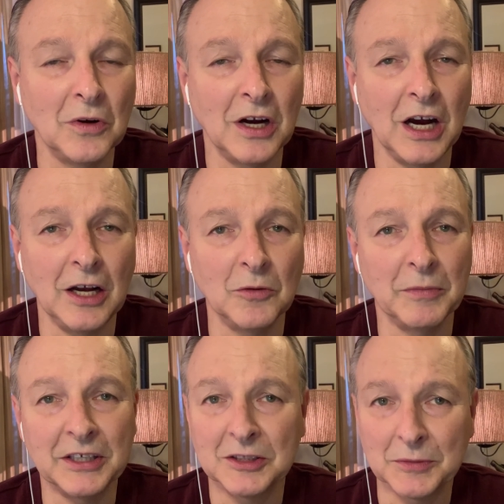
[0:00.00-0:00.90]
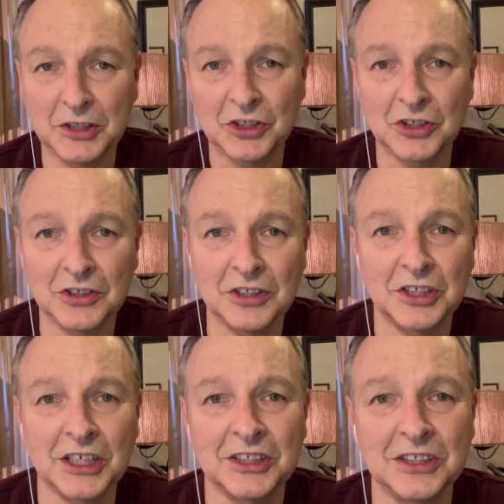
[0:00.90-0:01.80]
I'll make some additional
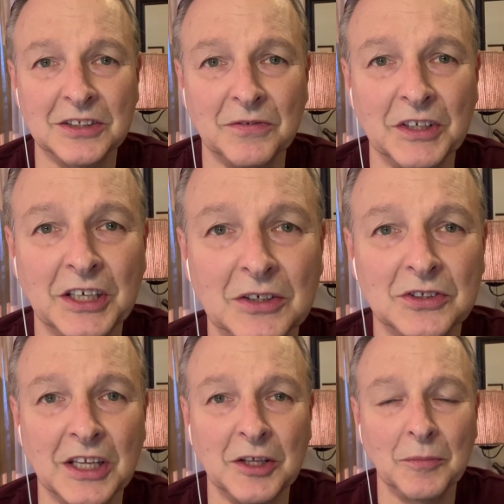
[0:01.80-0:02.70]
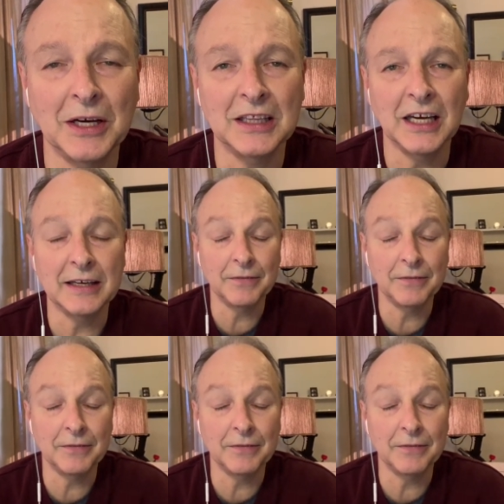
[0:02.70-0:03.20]
suggestions of videos that you might like.